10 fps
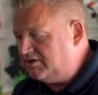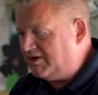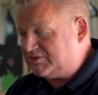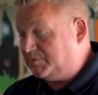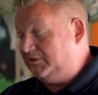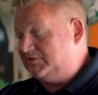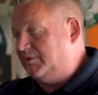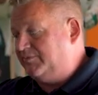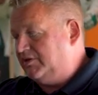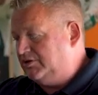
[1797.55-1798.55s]
It must be
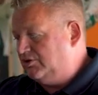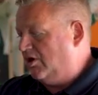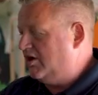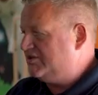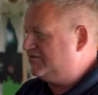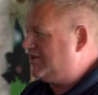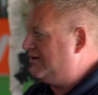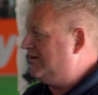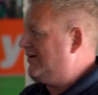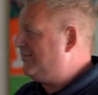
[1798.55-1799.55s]
something you guys have
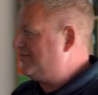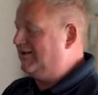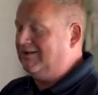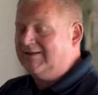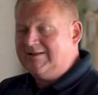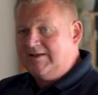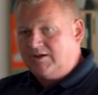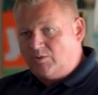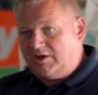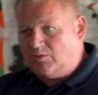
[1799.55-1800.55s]
done in an update.
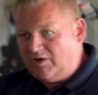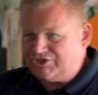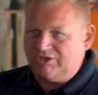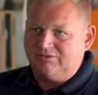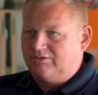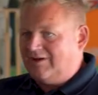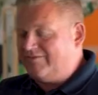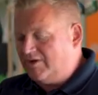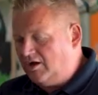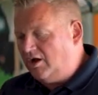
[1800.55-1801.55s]
Quick question. I,
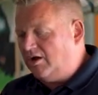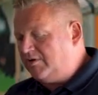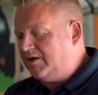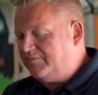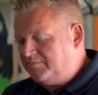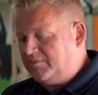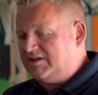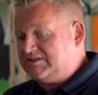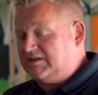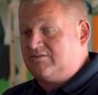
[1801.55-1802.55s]
have a, oh, I
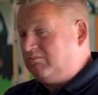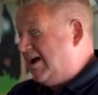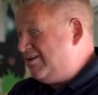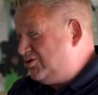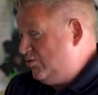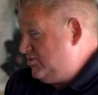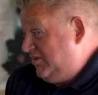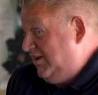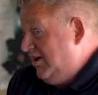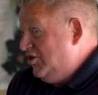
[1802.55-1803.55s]
said, out of
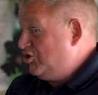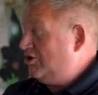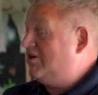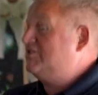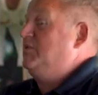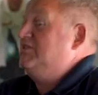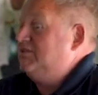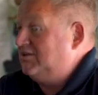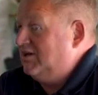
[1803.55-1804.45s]
curiosity, could I speak to the